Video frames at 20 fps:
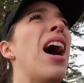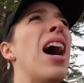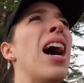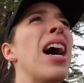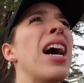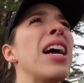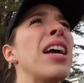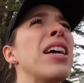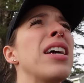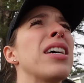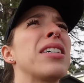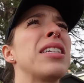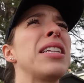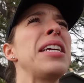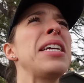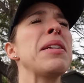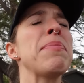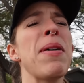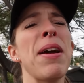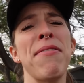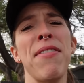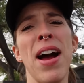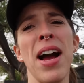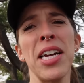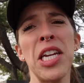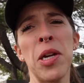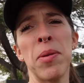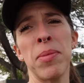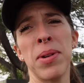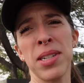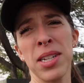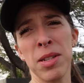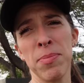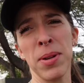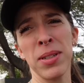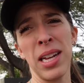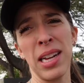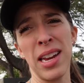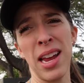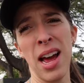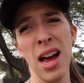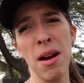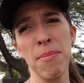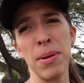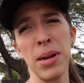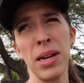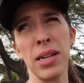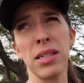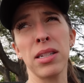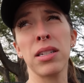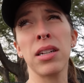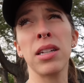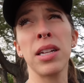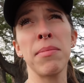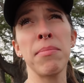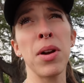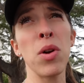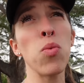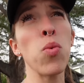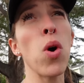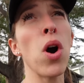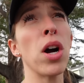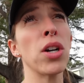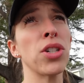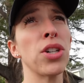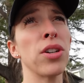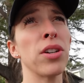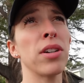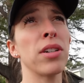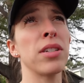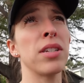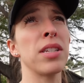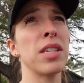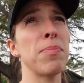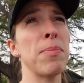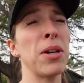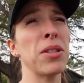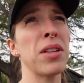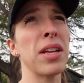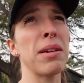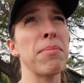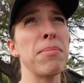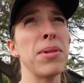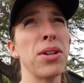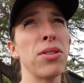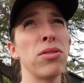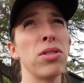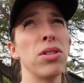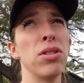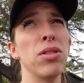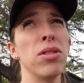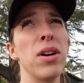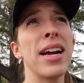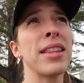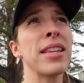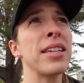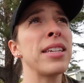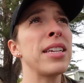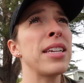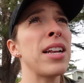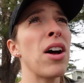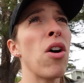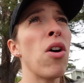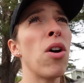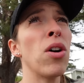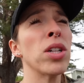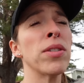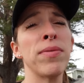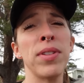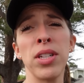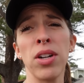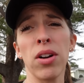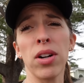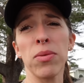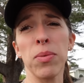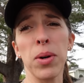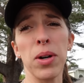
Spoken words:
I cleaned my vacuum because it smelled like cat piss, cleaned my washer because it smelled like mildew, and then did all of the yard